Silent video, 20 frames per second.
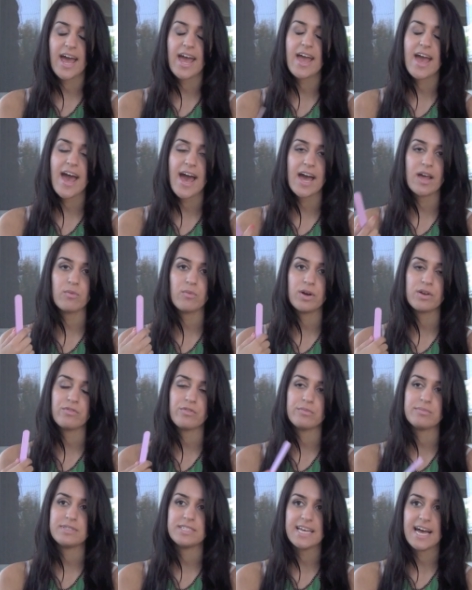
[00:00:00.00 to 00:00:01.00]
I had one
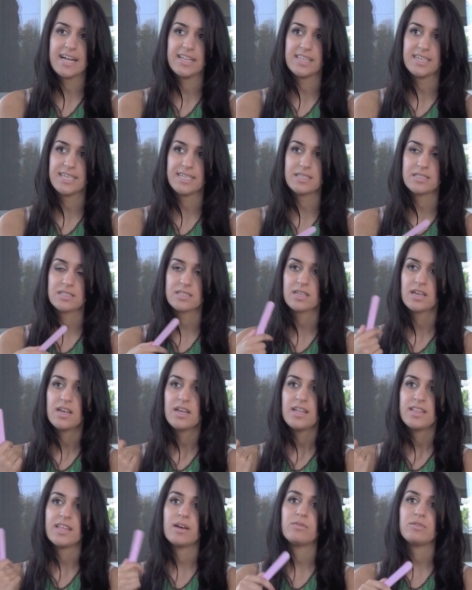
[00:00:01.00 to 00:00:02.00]
from Sally's
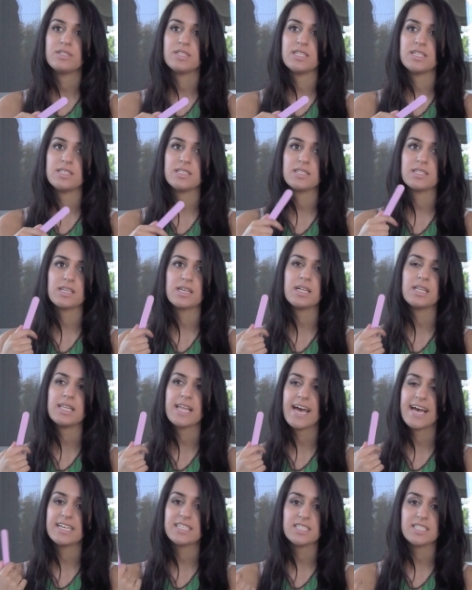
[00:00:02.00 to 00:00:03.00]
that was this
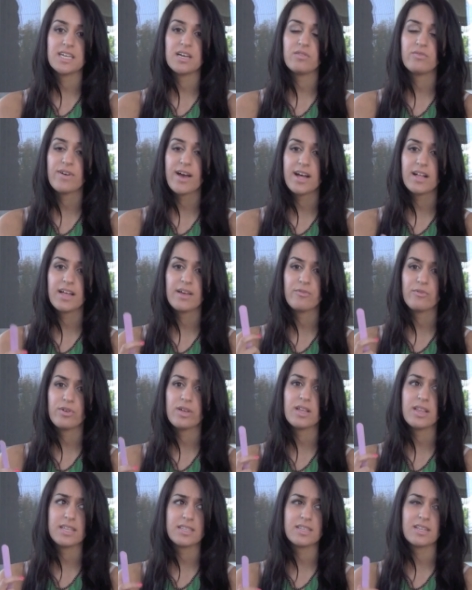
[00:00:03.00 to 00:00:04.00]
glass nail file. I
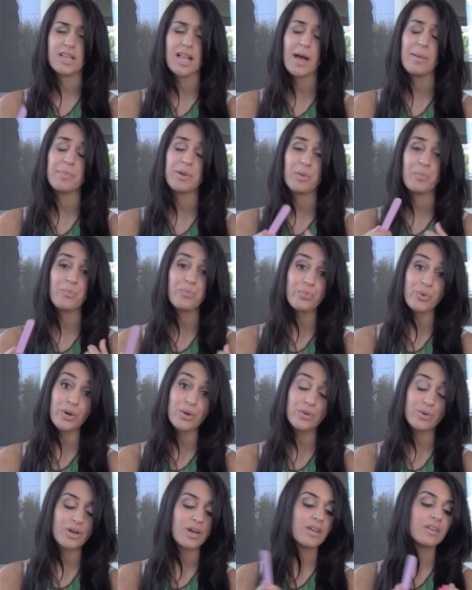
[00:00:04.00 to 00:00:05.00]
really liked it a lot, but it
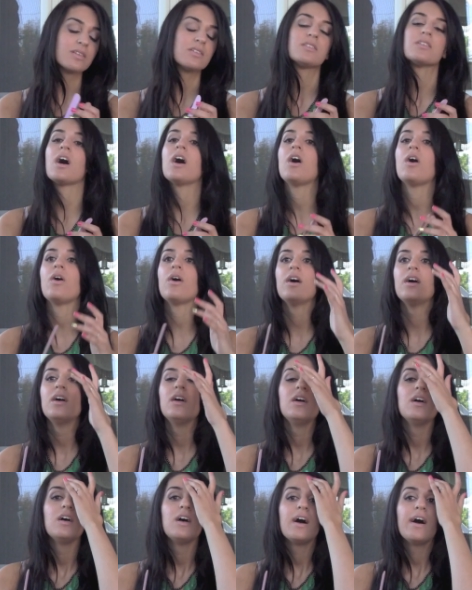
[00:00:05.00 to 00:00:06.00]
broke, so
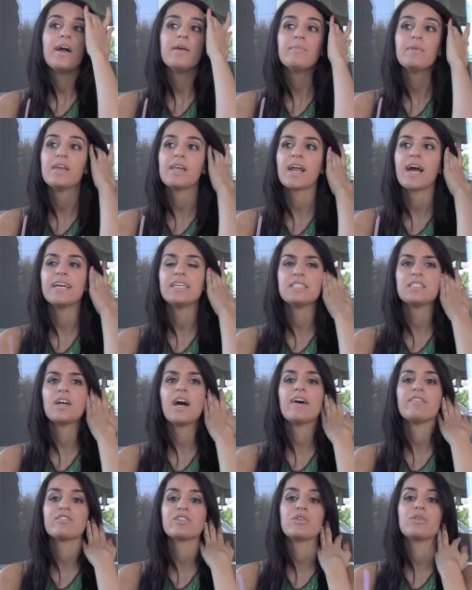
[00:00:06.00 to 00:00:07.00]
I mean, I
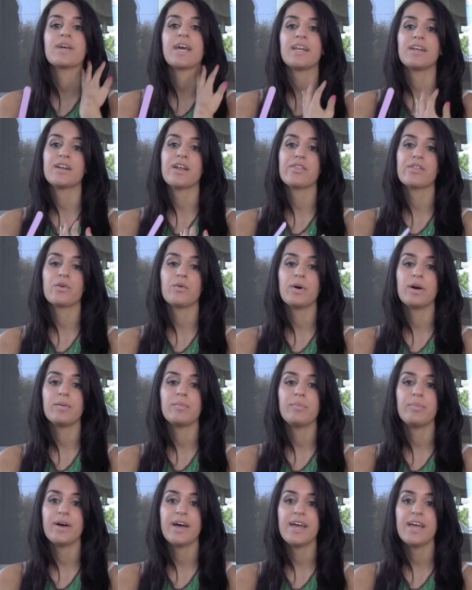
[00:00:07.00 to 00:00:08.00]
still have to go get another one,
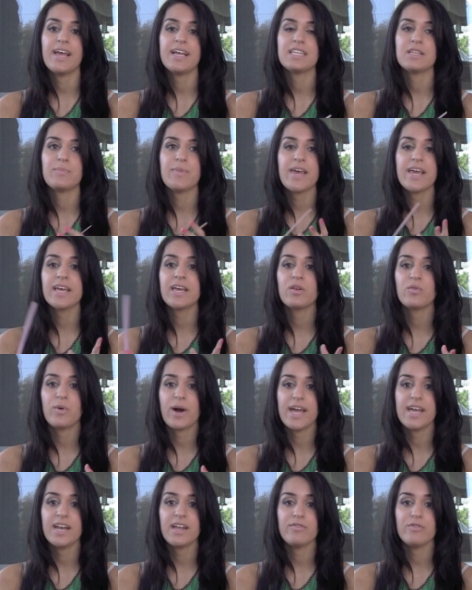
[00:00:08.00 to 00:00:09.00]
but it's pink and
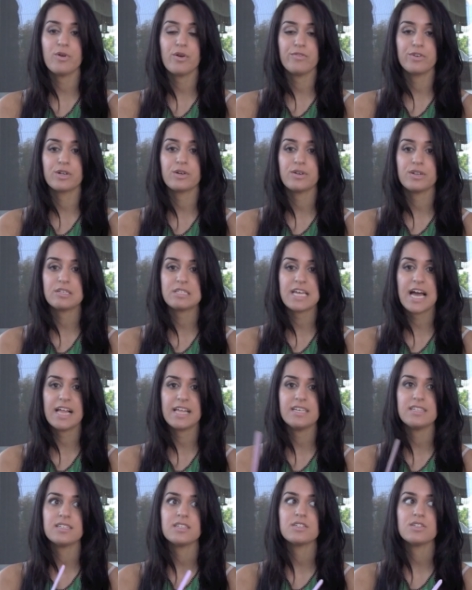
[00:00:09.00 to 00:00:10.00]
white if you ever go to
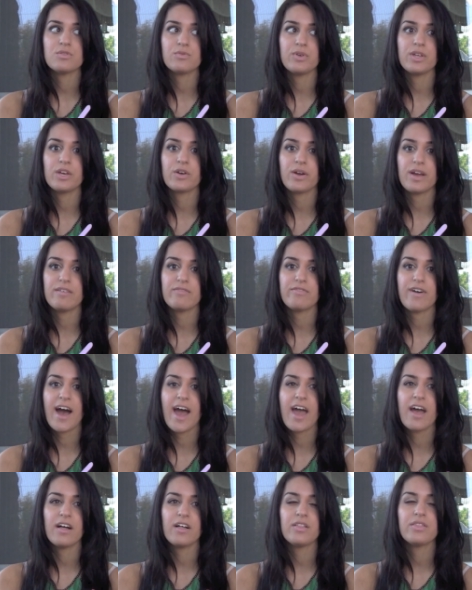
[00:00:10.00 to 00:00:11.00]
Sally's, and it's a really great
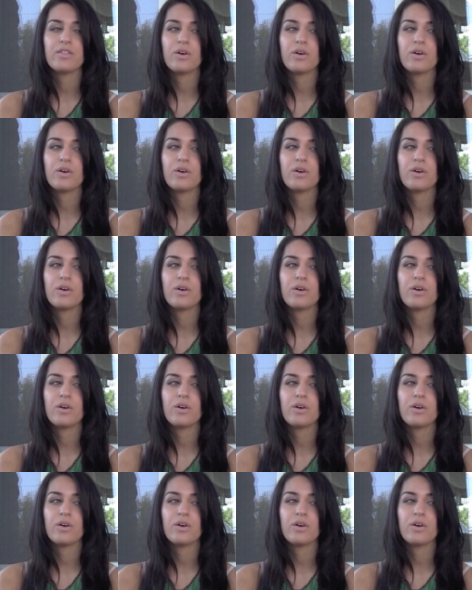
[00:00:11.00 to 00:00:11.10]
file.